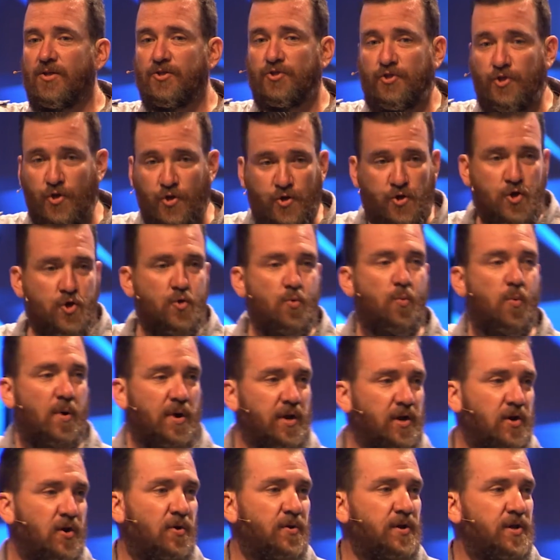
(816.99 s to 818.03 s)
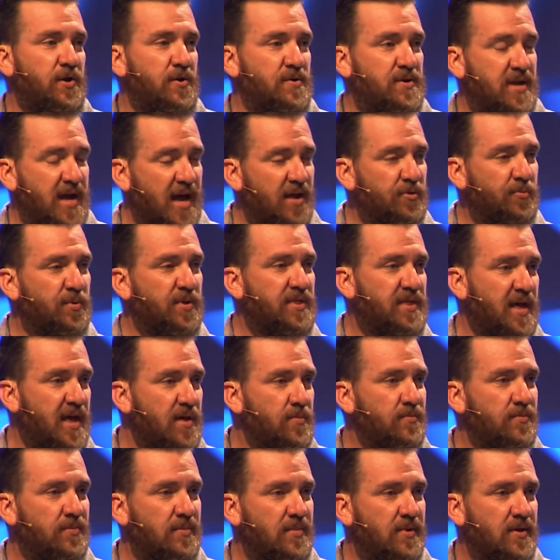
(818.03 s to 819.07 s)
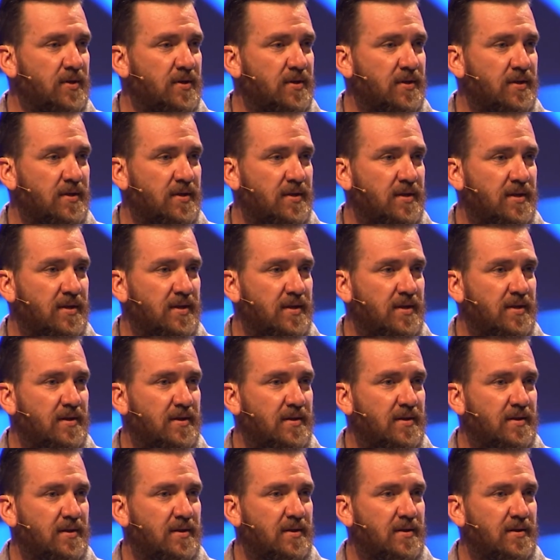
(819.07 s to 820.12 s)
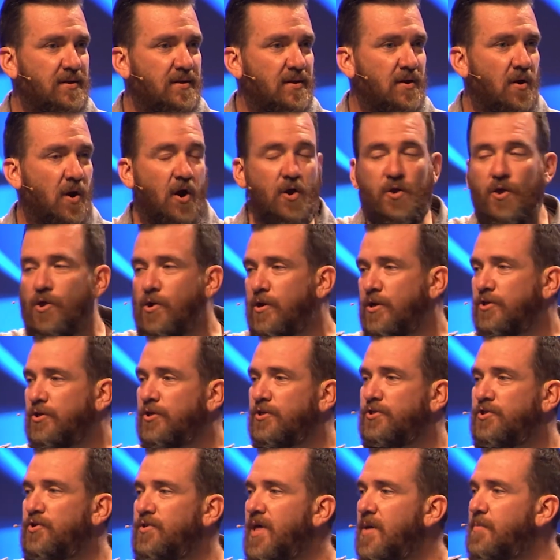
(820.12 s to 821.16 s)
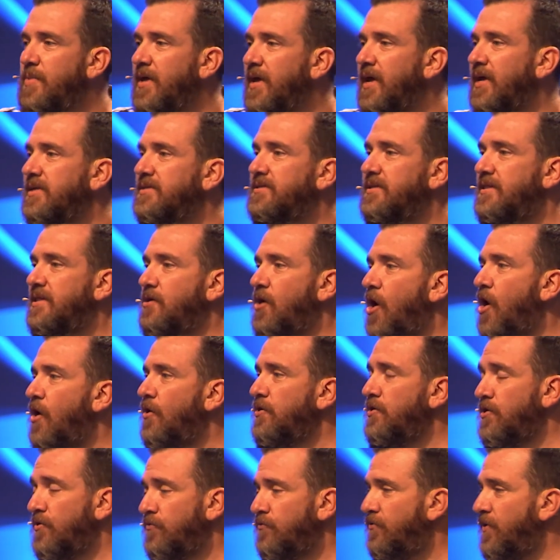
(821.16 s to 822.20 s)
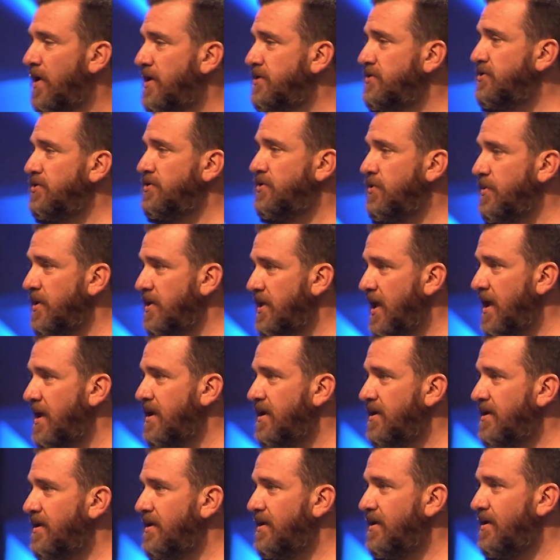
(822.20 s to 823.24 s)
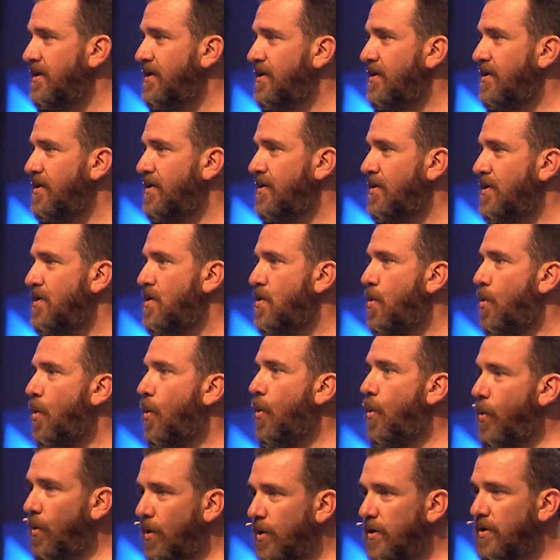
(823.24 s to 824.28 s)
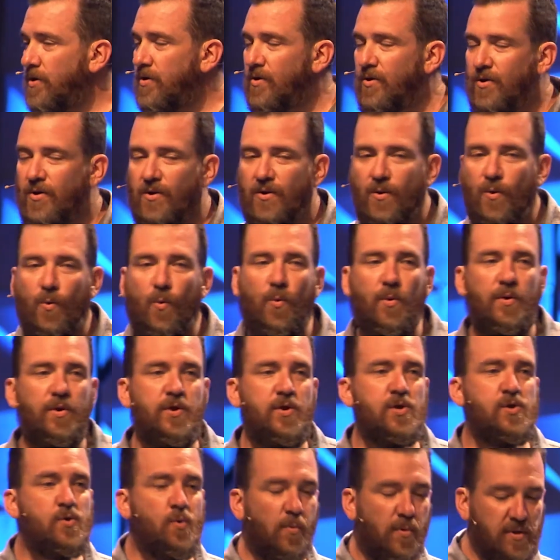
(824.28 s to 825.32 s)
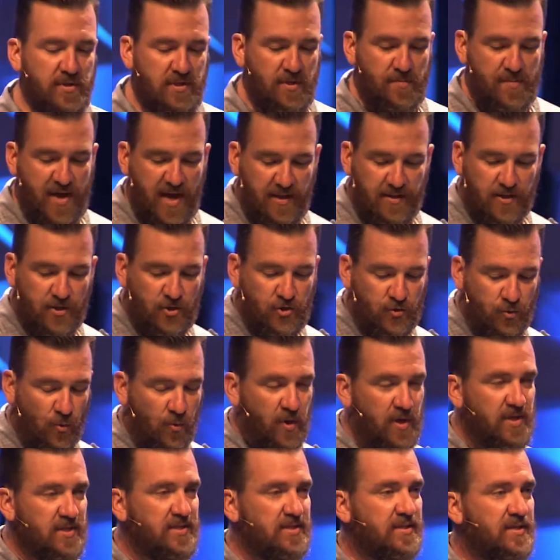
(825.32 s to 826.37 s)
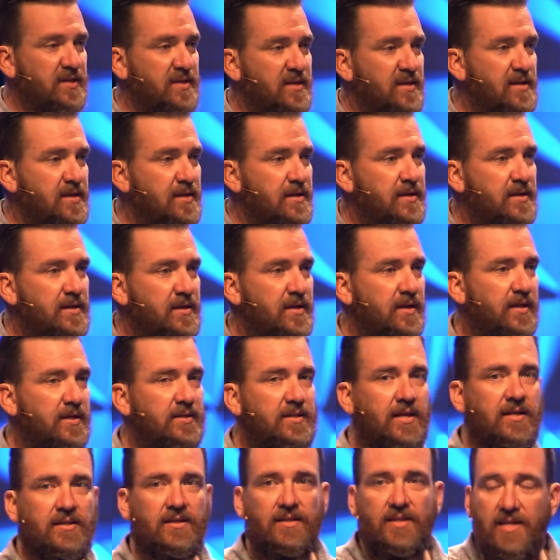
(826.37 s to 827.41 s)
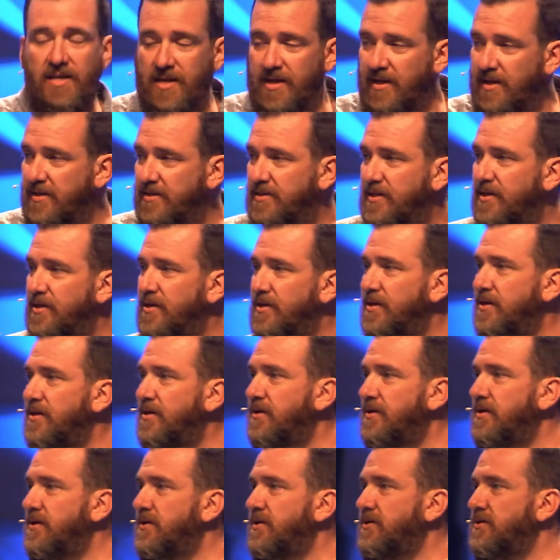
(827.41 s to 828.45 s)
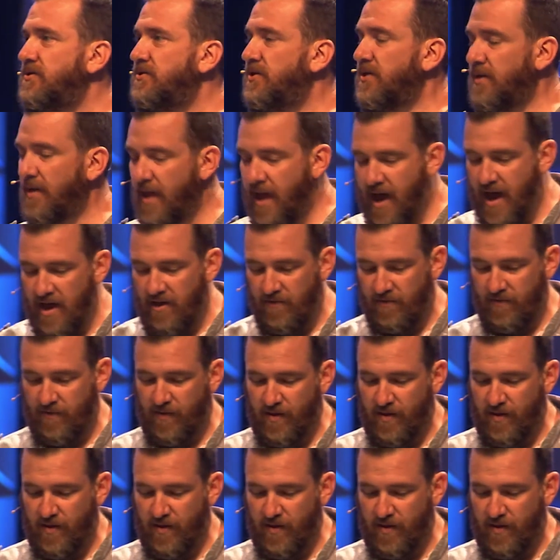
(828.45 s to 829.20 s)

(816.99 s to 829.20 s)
Do you want to go to your death with them? Are you going to just do that because all your friends are doing that? Or are you going to make the choice that leads to life?